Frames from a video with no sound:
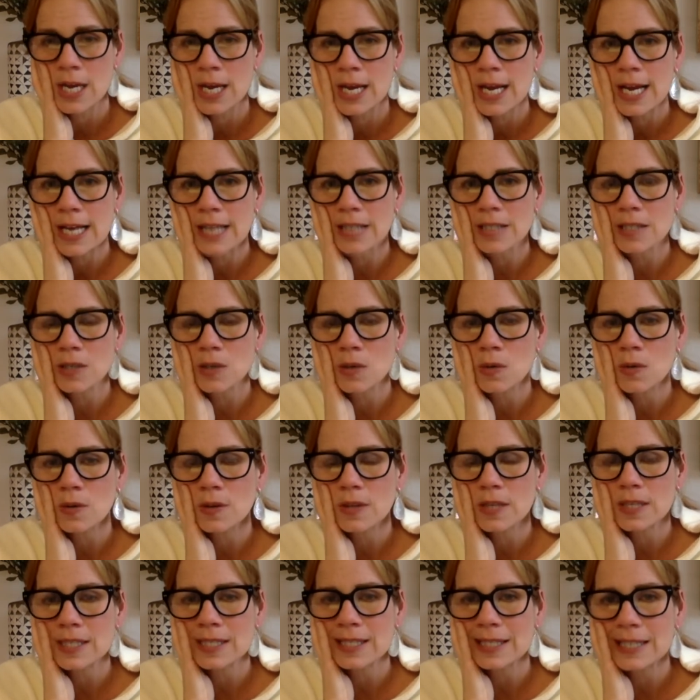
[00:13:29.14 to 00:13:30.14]
And so
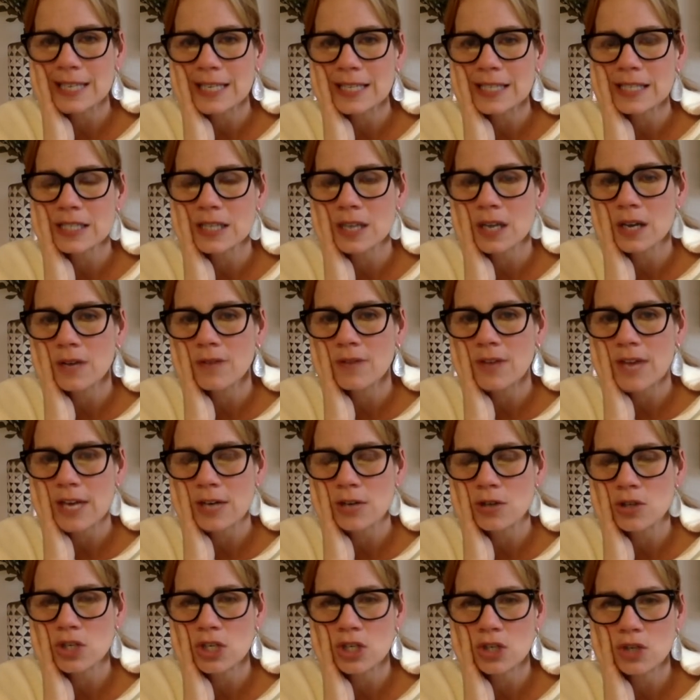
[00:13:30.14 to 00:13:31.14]
this list of
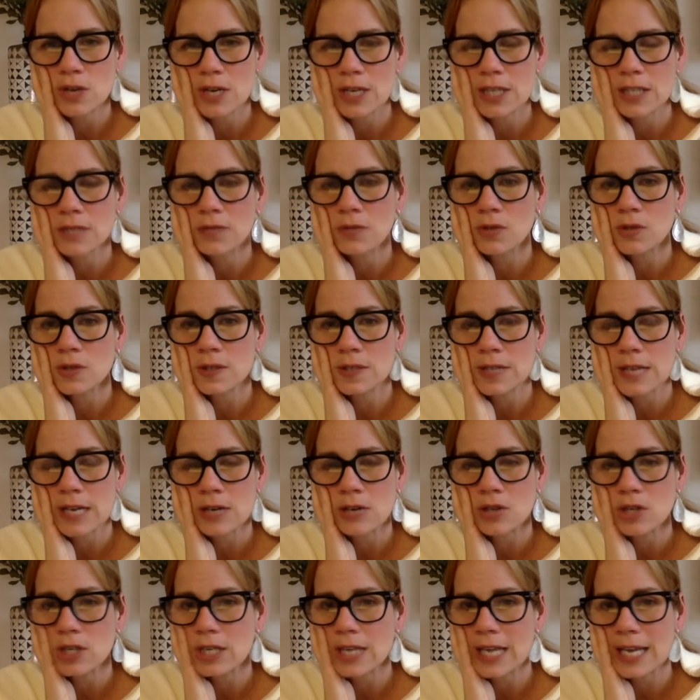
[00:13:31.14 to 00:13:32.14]
energy drains versus
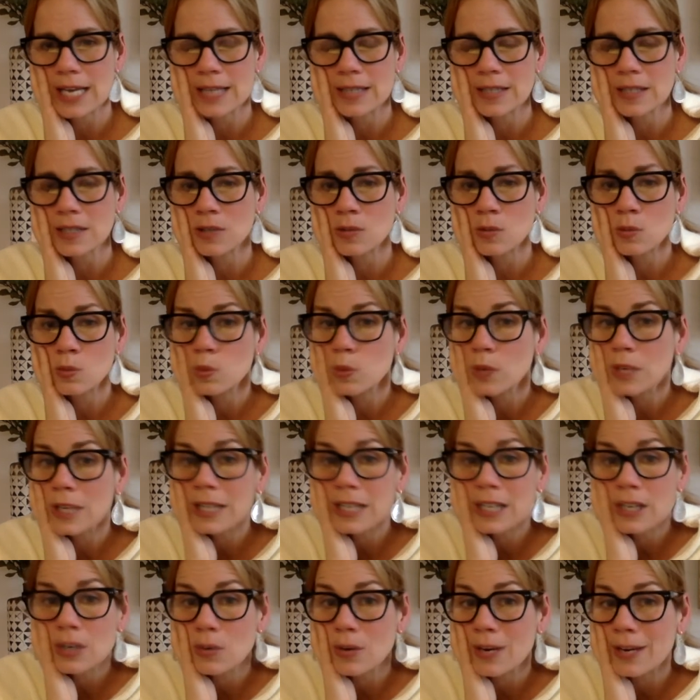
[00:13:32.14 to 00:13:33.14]
energy gains is a
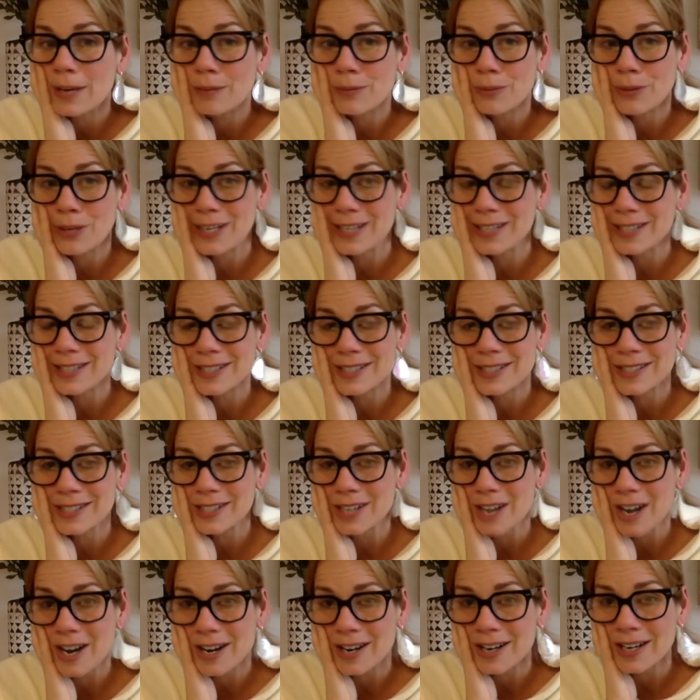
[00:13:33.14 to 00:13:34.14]
really great place to
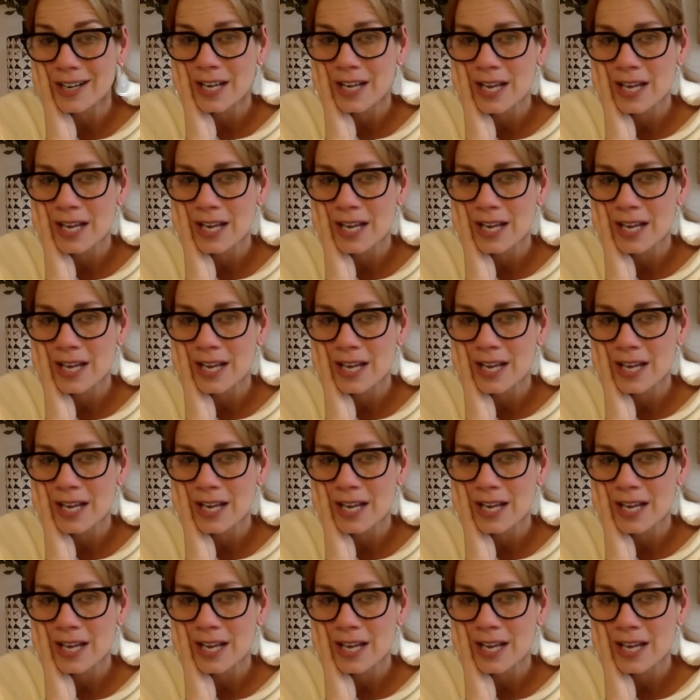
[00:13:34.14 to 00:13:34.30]
start.